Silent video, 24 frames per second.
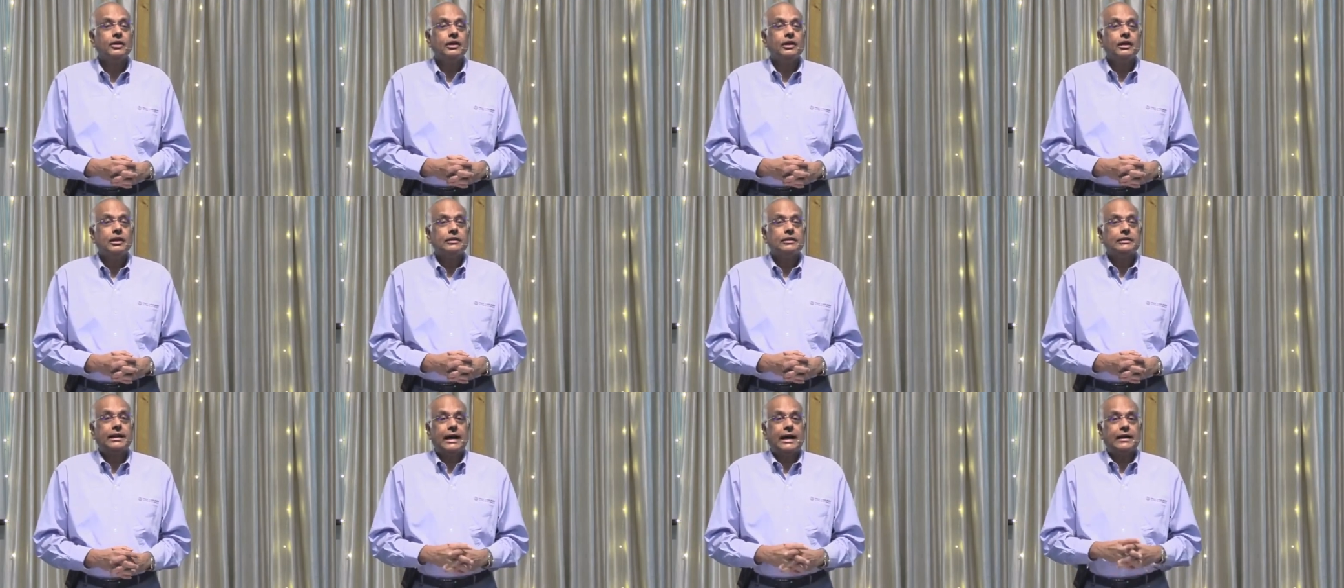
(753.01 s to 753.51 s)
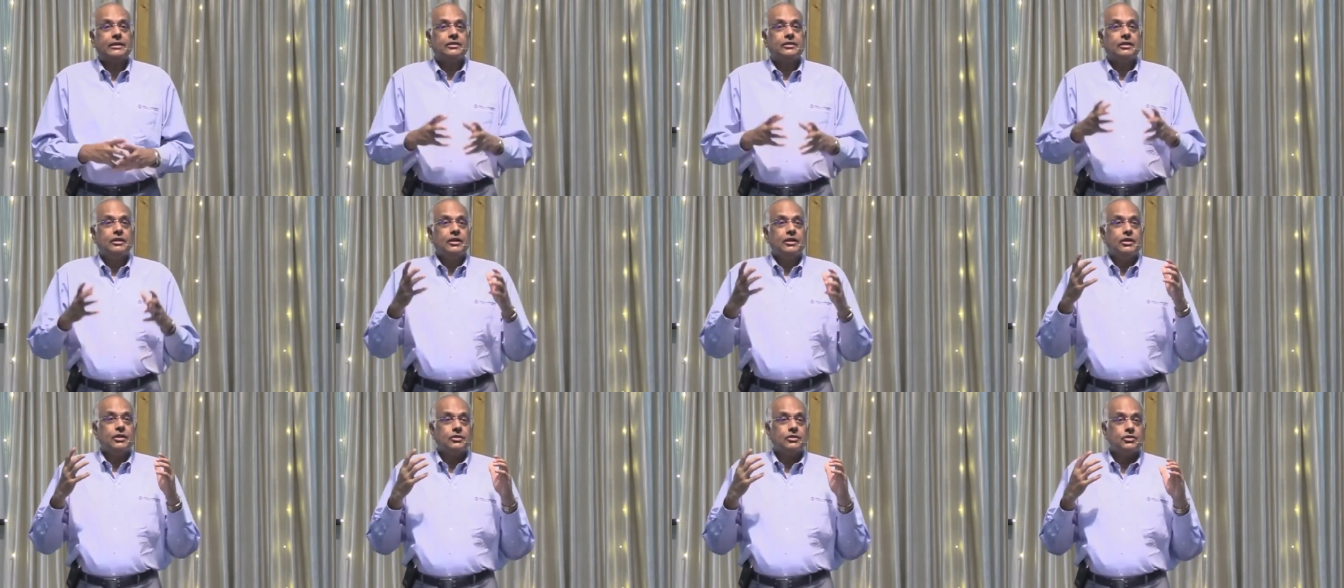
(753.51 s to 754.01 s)
That
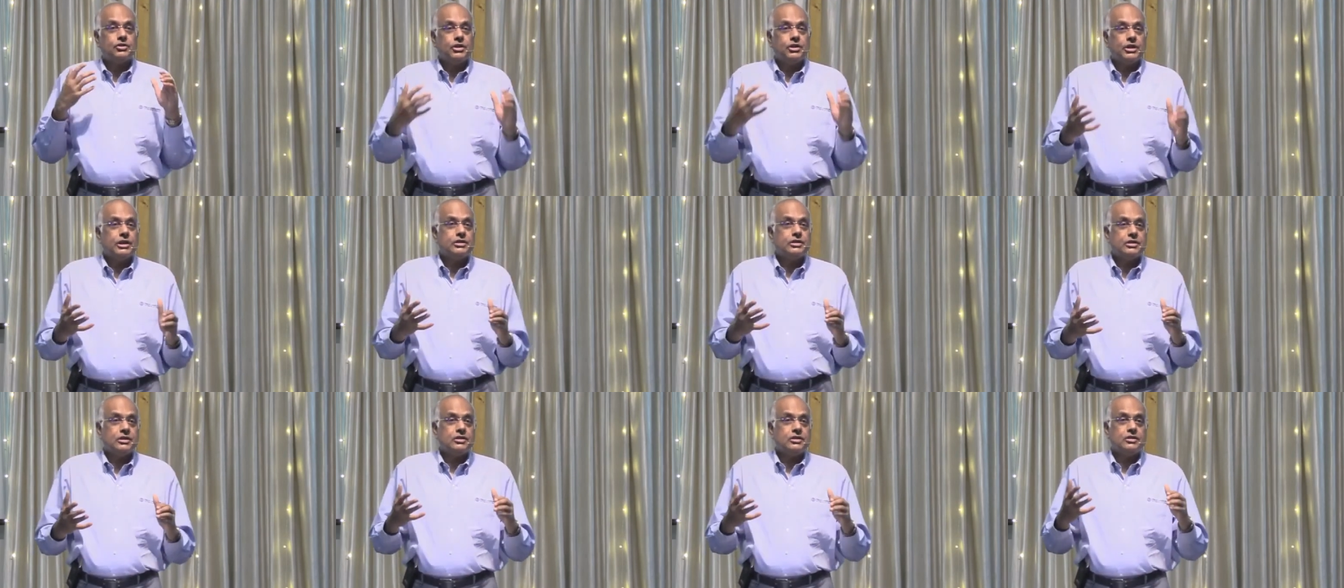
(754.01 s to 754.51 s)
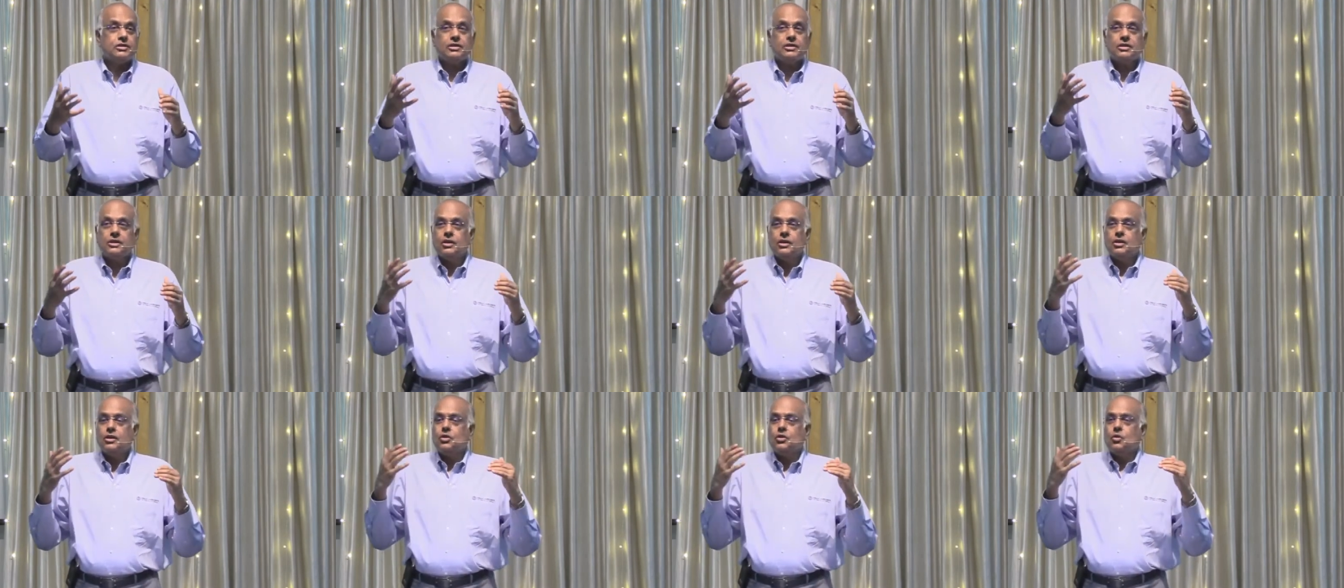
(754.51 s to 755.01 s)
Jesus,
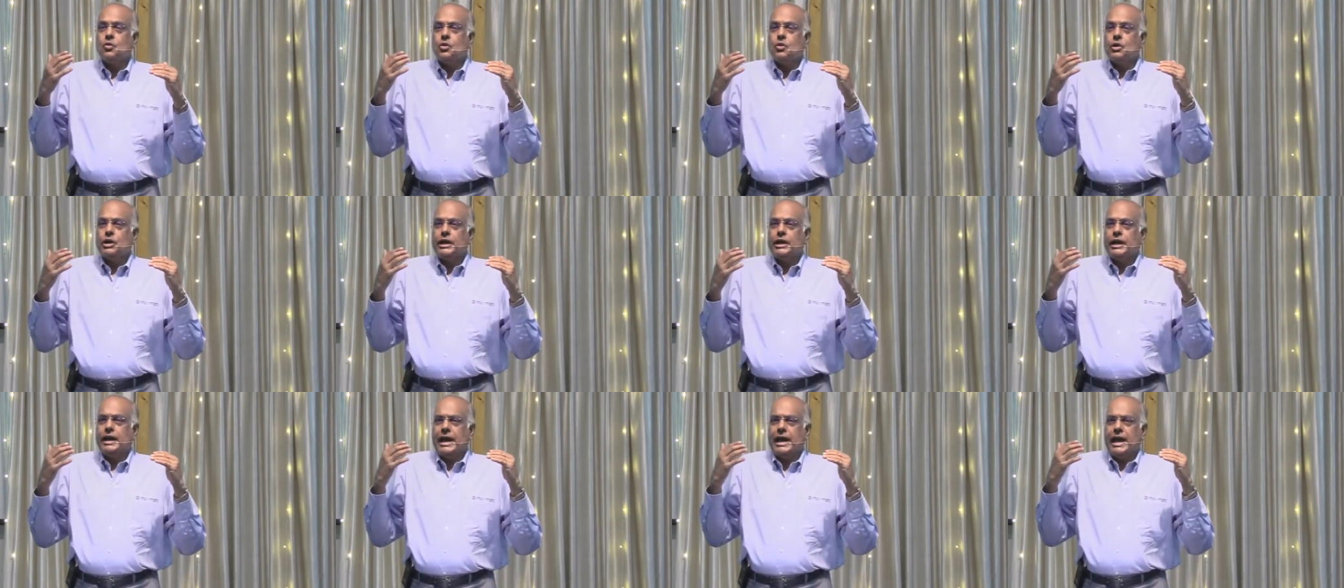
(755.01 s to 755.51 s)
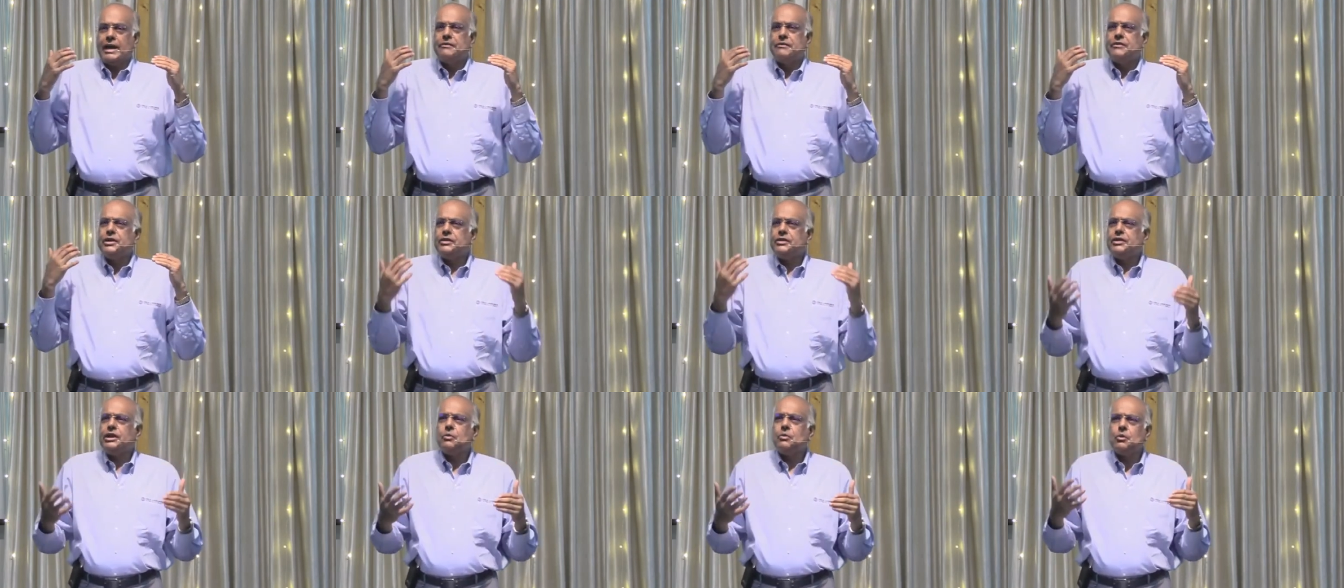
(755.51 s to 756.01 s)

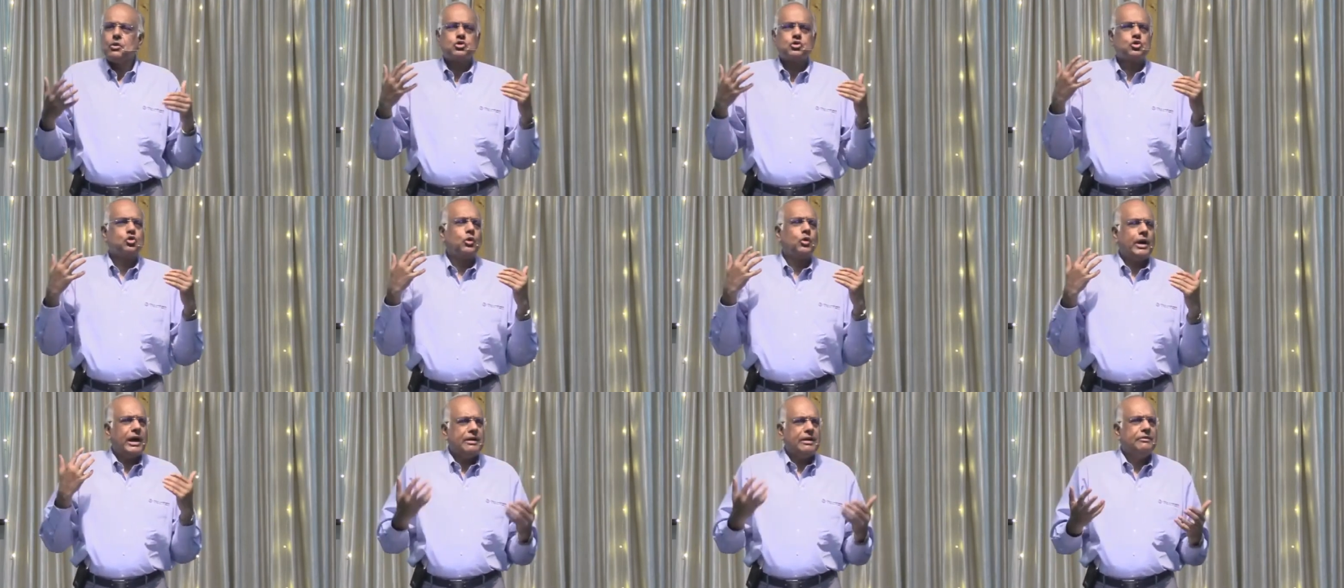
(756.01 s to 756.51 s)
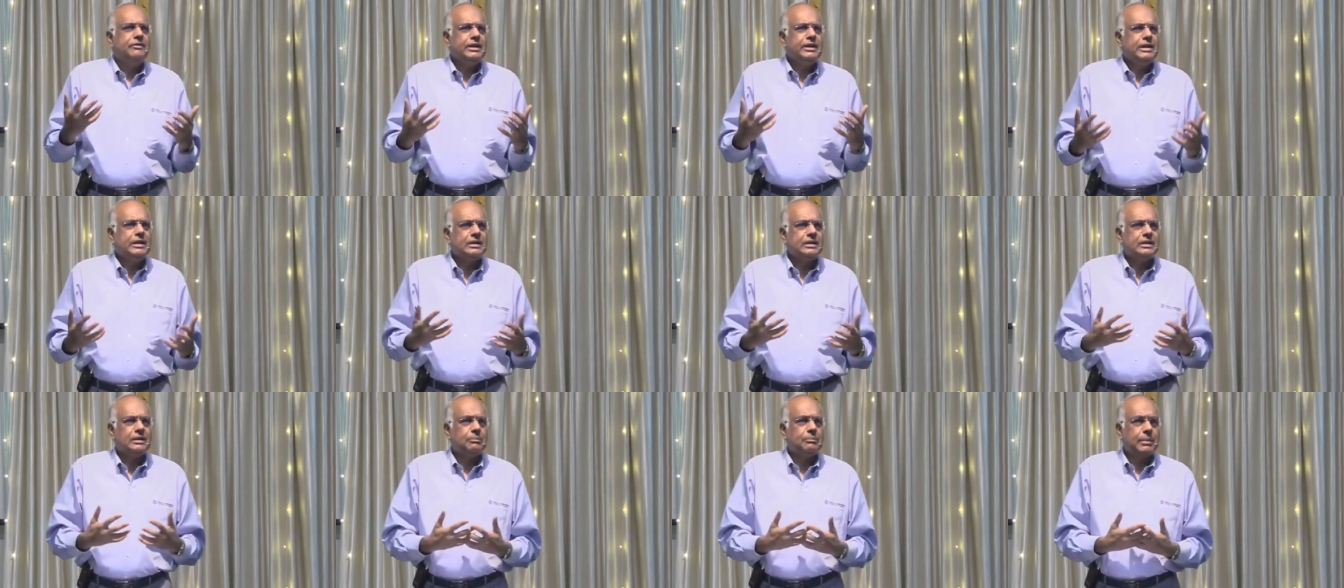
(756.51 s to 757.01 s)
everything was so evident
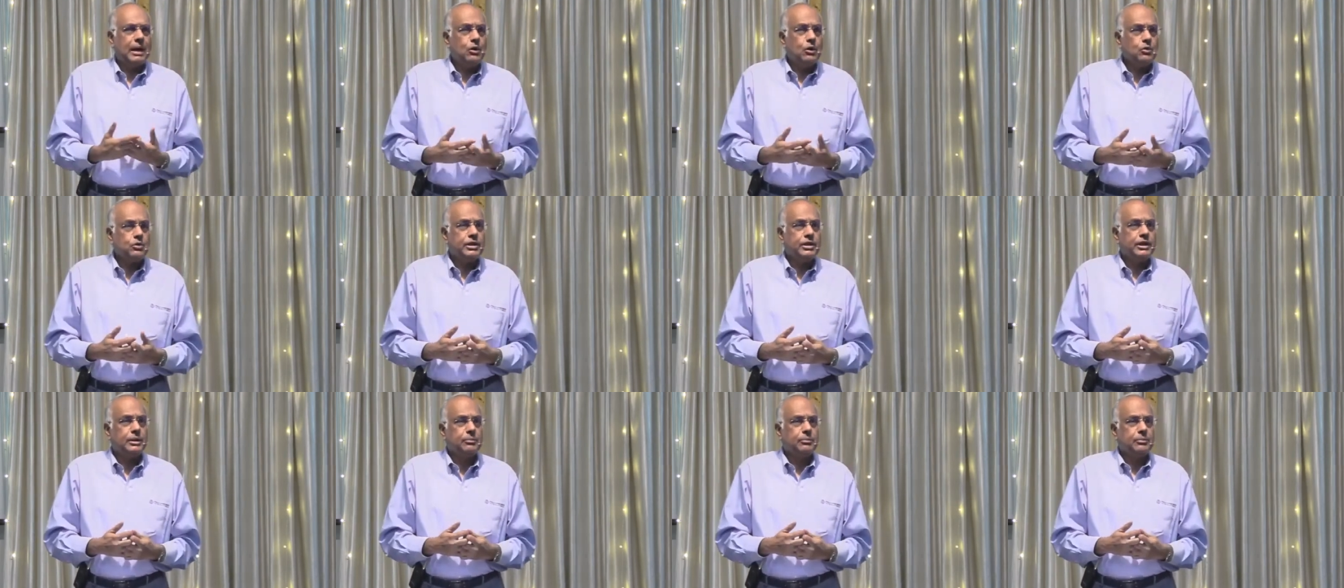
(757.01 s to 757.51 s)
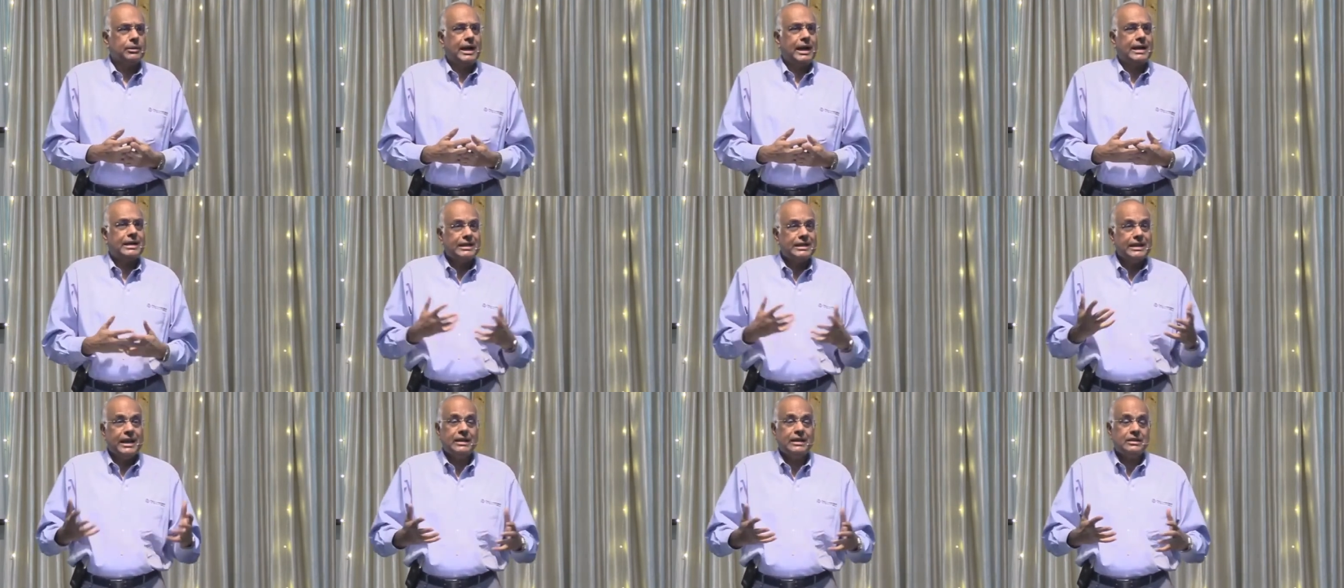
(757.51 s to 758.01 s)
about him, and
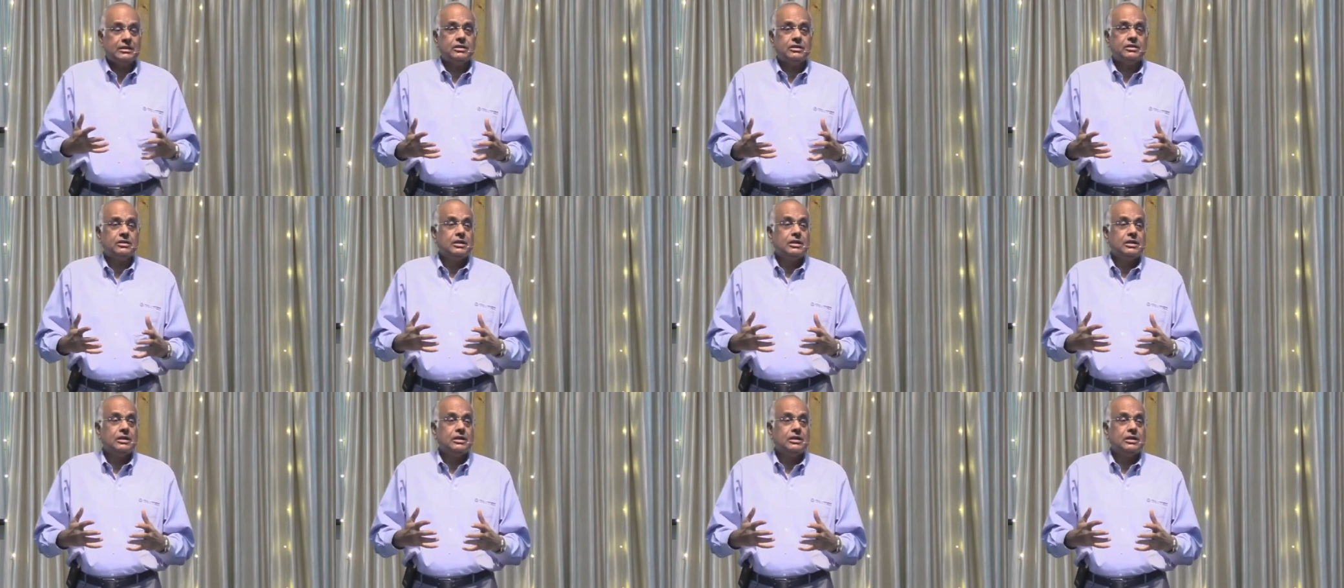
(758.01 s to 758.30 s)
yet